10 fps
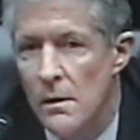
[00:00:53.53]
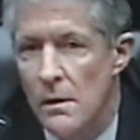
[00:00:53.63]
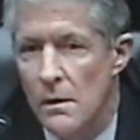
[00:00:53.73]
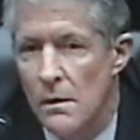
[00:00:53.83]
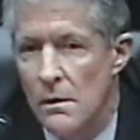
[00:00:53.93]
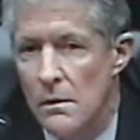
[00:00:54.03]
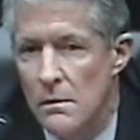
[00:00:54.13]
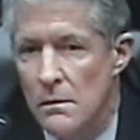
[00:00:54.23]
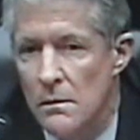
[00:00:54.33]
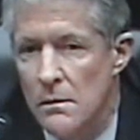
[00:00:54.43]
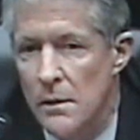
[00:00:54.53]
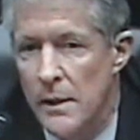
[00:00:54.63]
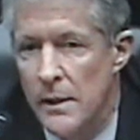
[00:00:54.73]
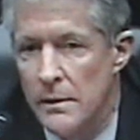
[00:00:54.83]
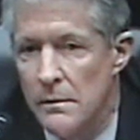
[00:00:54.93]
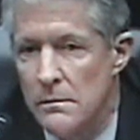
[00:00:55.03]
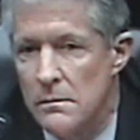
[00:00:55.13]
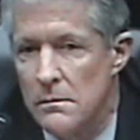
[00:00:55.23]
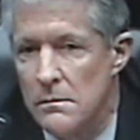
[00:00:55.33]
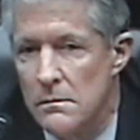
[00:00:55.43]
And,
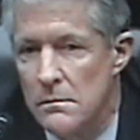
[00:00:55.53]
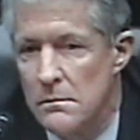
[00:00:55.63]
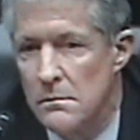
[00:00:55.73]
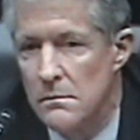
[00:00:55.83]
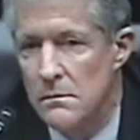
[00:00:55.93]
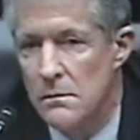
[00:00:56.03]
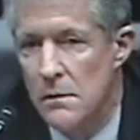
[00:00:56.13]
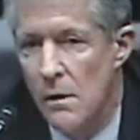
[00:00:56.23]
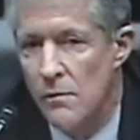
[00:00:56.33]
you know,